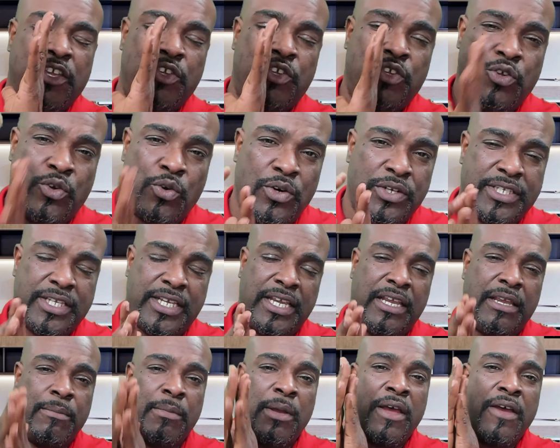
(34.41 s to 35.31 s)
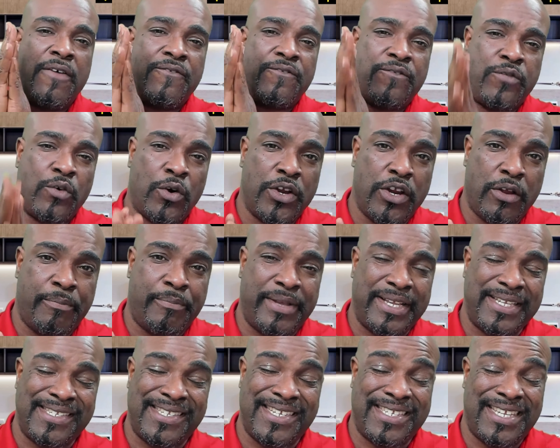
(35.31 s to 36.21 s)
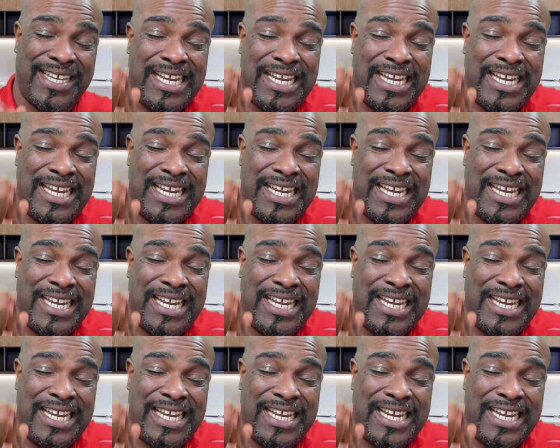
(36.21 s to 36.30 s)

your team for your business,